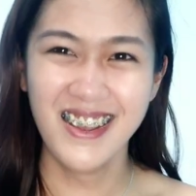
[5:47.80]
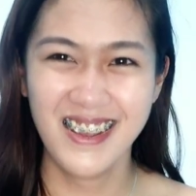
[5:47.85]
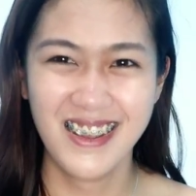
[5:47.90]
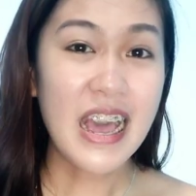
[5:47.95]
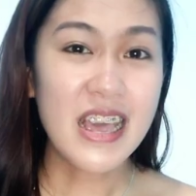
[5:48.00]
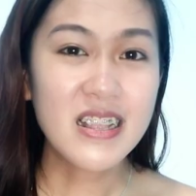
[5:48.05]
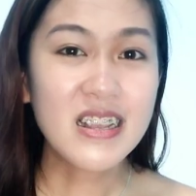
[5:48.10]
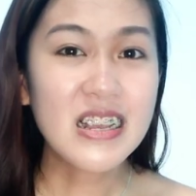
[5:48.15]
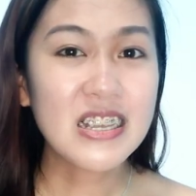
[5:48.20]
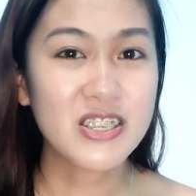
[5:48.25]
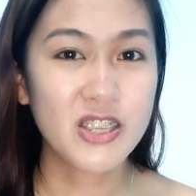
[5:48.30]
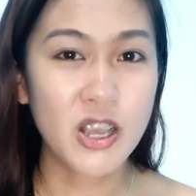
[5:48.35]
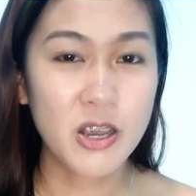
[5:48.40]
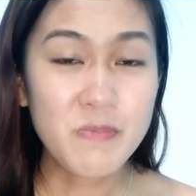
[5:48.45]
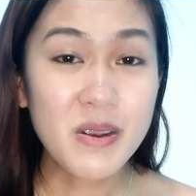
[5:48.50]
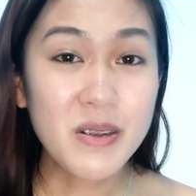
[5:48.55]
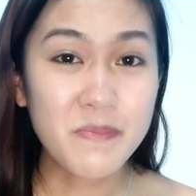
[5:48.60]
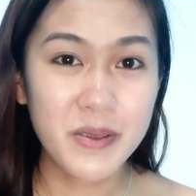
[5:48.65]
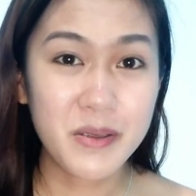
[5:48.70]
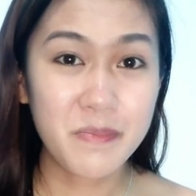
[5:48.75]
Dahil nga
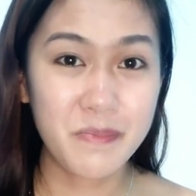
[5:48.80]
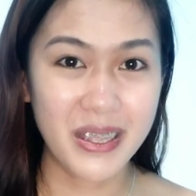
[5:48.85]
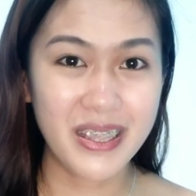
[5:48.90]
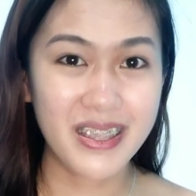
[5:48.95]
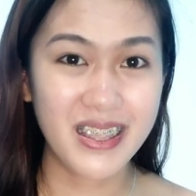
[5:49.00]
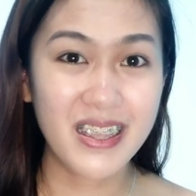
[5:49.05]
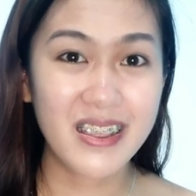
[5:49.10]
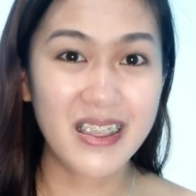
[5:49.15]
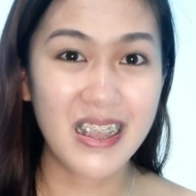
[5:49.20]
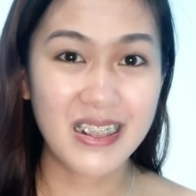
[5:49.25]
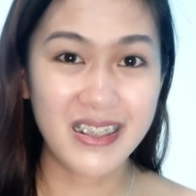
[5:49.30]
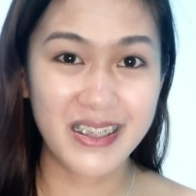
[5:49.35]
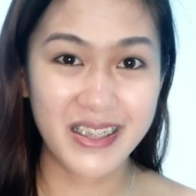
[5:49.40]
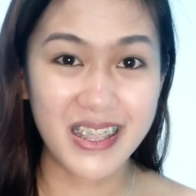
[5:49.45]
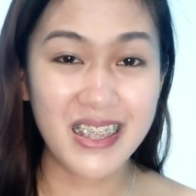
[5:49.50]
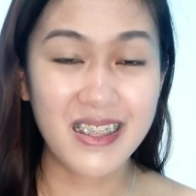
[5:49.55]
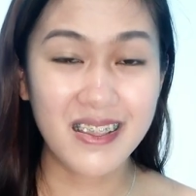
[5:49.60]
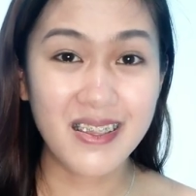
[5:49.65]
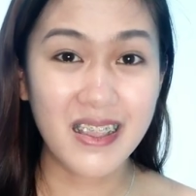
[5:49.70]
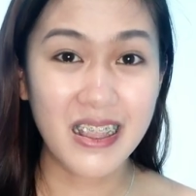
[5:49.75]
sobrang pigmented ng
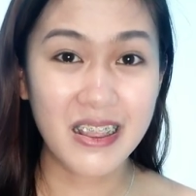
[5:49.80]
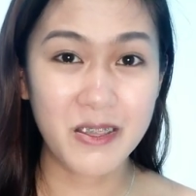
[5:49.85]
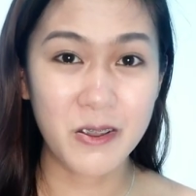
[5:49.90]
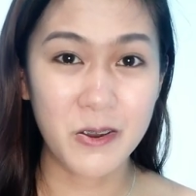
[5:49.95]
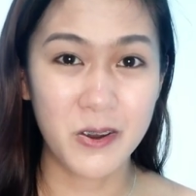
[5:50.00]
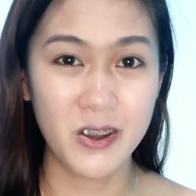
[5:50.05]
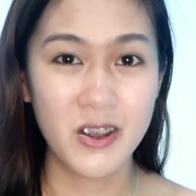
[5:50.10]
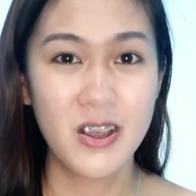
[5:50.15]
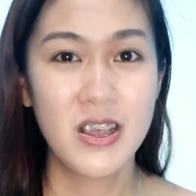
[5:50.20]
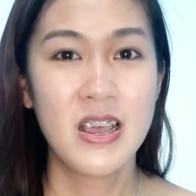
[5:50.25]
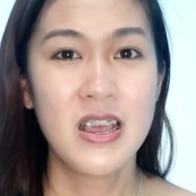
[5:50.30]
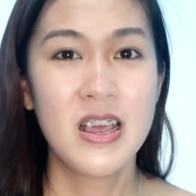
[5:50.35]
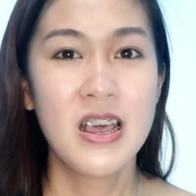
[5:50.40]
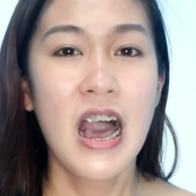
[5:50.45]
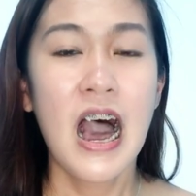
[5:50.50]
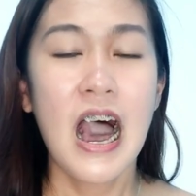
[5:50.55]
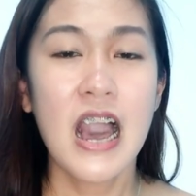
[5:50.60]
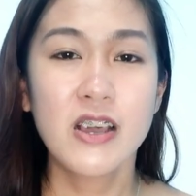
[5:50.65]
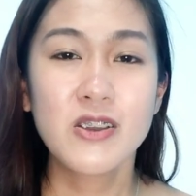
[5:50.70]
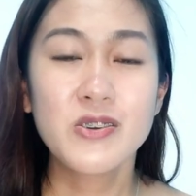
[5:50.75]
tint na to,
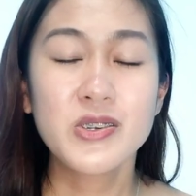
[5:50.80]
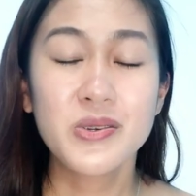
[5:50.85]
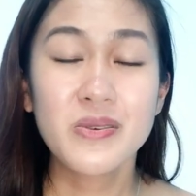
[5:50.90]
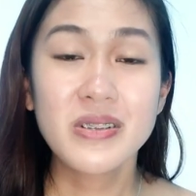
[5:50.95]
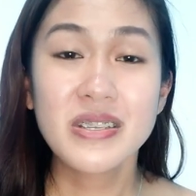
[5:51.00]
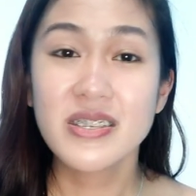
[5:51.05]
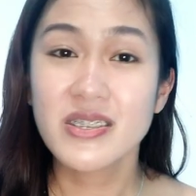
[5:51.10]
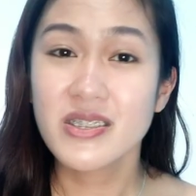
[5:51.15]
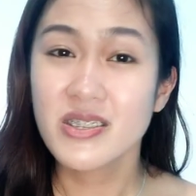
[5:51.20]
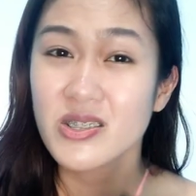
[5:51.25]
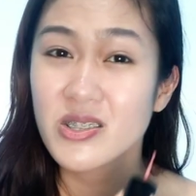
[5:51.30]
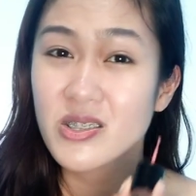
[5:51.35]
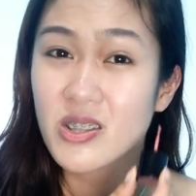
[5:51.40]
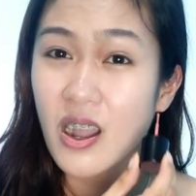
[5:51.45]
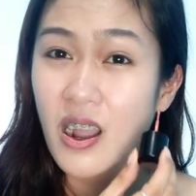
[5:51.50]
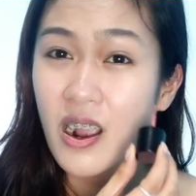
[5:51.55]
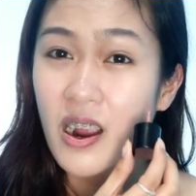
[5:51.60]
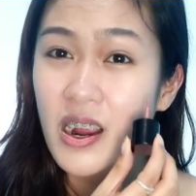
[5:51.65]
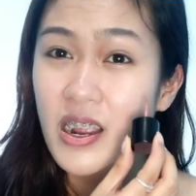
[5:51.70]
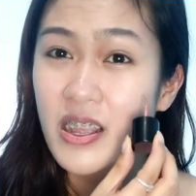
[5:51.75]
I usually
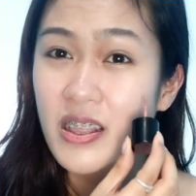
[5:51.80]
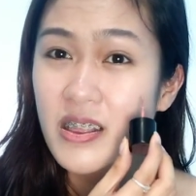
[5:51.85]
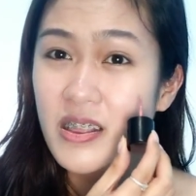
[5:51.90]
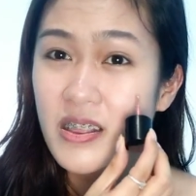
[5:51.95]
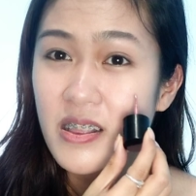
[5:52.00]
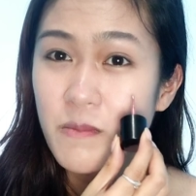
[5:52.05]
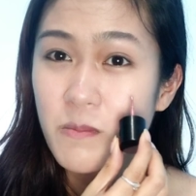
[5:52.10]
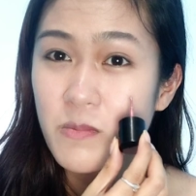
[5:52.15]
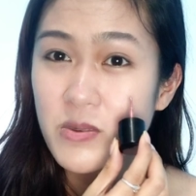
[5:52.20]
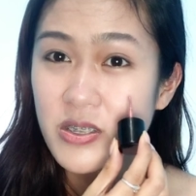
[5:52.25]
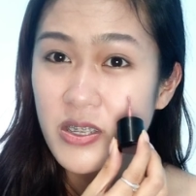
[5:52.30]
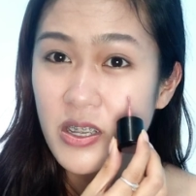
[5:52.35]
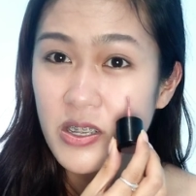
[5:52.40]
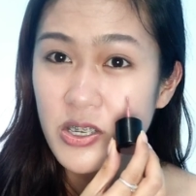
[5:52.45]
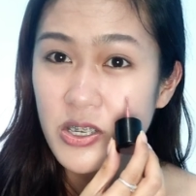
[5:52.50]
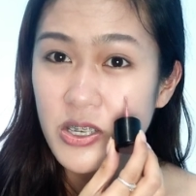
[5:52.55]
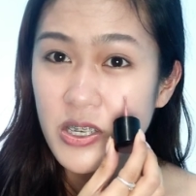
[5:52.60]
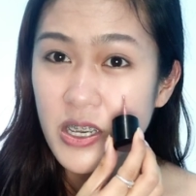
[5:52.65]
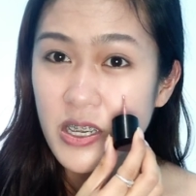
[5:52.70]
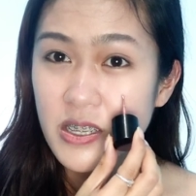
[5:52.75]
start sa
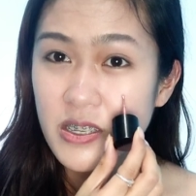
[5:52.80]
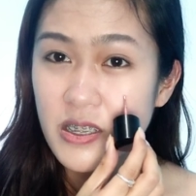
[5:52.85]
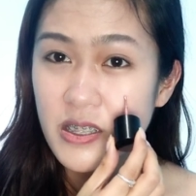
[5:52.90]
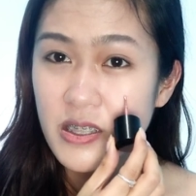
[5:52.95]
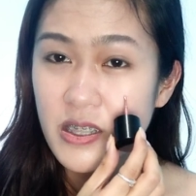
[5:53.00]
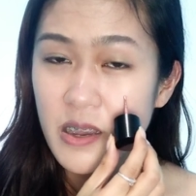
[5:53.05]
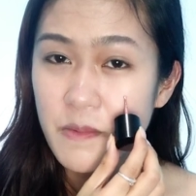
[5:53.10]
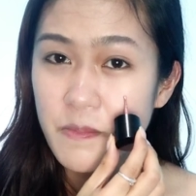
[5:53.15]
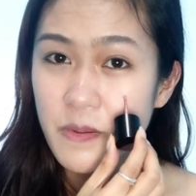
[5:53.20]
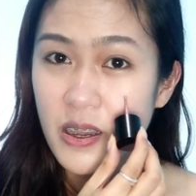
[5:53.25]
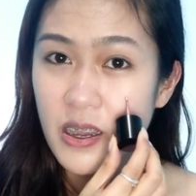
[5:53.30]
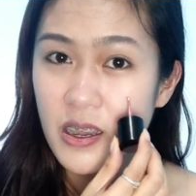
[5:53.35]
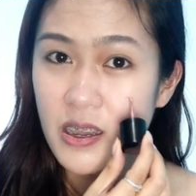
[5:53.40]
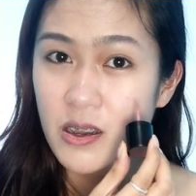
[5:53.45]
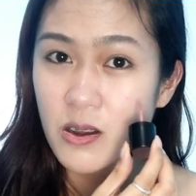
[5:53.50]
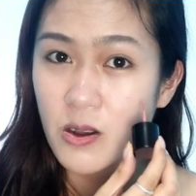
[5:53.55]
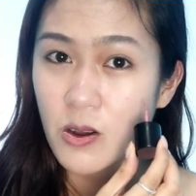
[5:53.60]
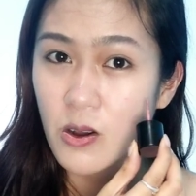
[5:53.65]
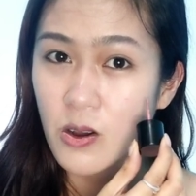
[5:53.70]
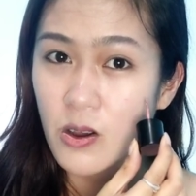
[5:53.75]
cheeks na
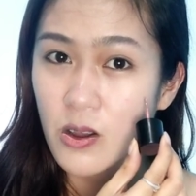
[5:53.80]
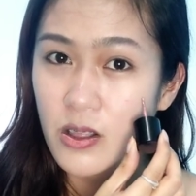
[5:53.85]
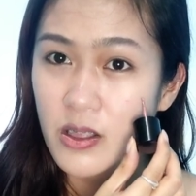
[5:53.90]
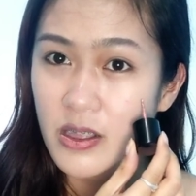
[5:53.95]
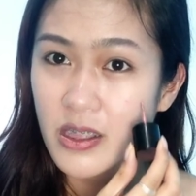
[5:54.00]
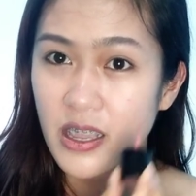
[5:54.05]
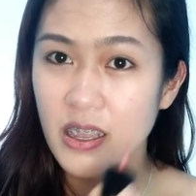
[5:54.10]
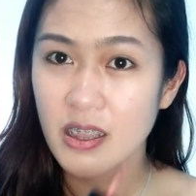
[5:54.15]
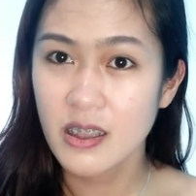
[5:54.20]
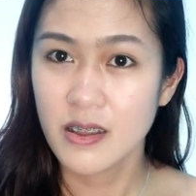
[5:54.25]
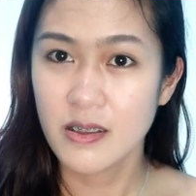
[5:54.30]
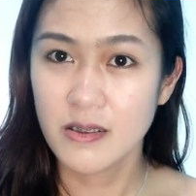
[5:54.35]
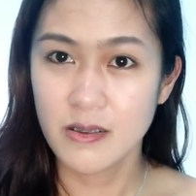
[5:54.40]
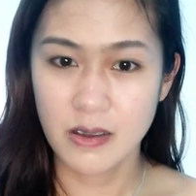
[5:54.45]
napaka-konting